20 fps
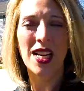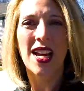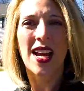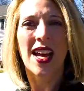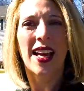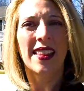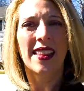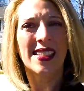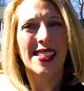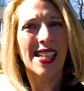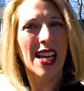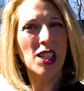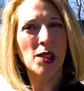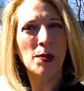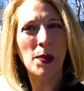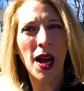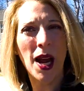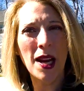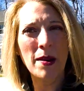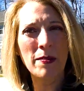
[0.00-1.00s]
This house
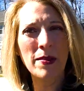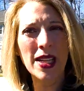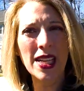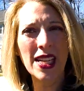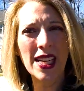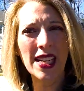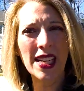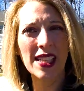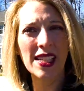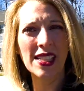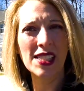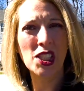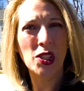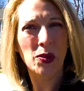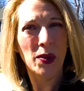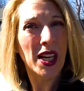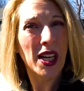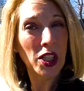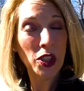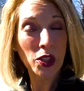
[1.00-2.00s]
behind me is
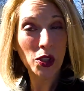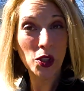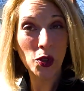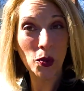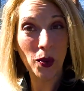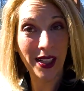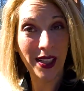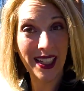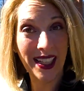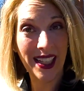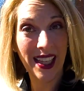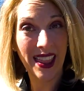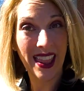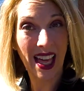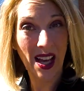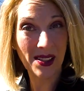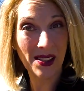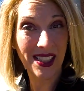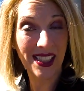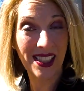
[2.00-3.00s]

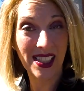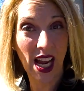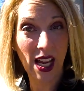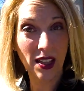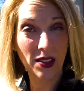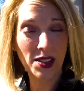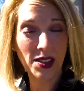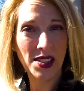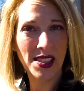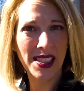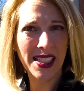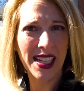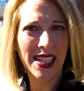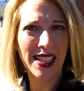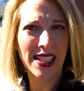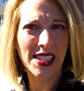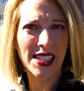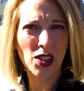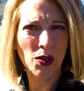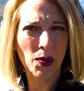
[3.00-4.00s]
$320,000, and it's
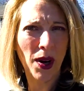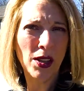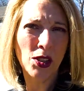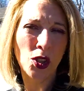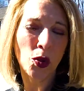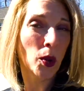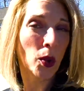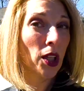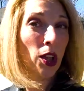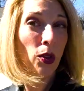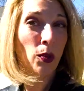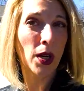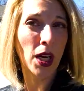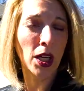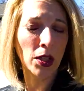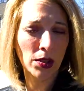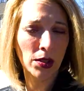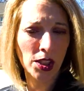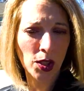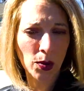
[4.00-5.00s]
around
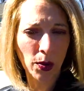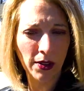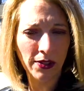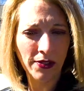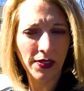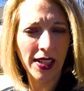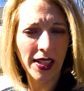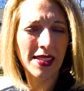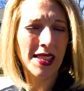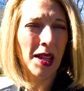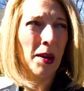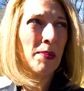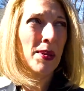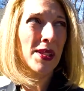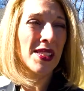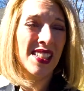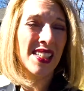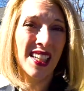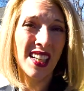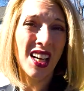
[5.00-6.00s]
2,300 square feet. That puts it
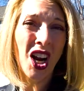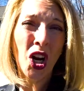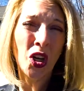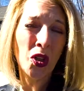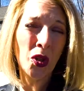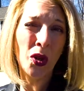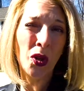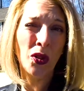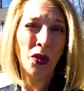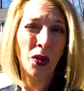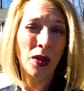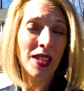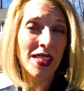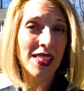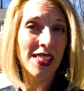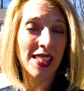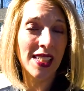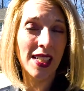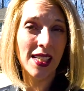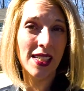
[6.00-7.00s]
at
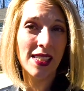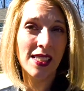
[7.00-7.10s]
$136